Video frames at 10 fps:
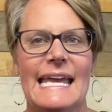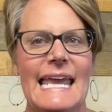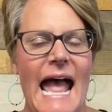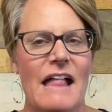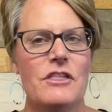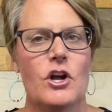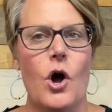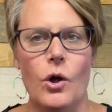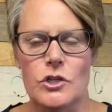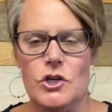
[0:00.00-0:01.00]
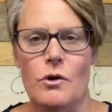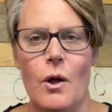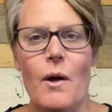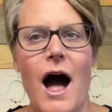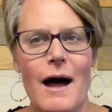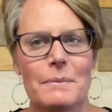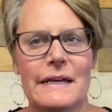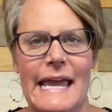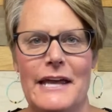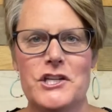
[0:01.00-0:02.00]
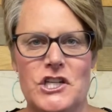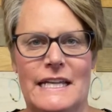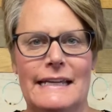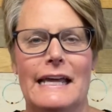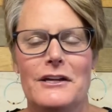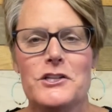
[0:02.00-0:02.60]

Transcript: he had the cultural obligation